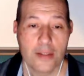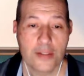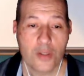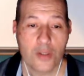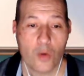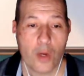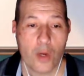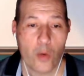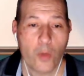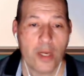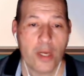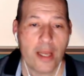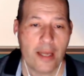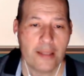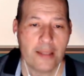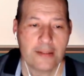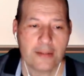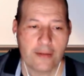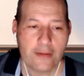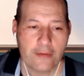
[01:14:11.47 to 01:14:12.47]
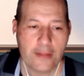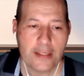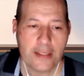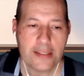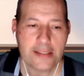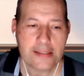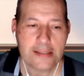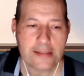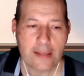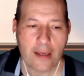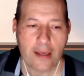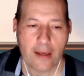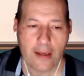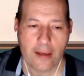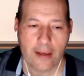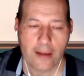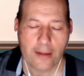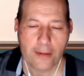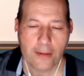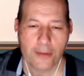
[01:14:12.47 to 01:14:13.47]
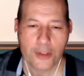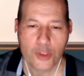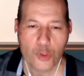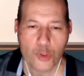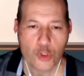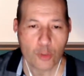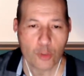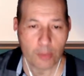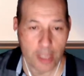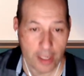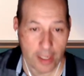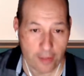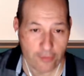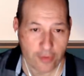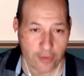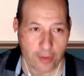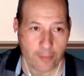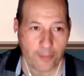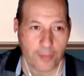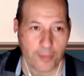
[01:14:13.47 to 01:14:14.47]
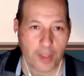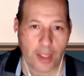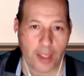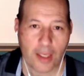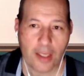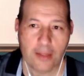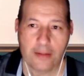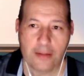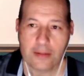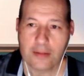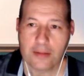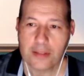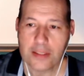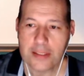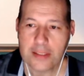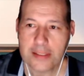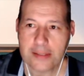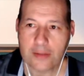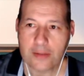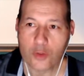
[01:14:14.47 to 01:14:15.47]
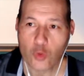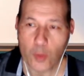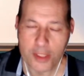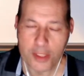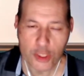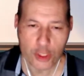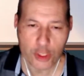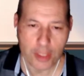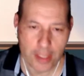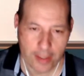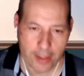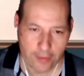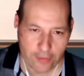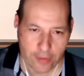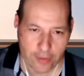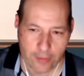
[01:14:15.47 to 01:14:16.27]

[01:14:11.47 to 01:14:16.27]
So I will end this YouTube live and this Twitch live.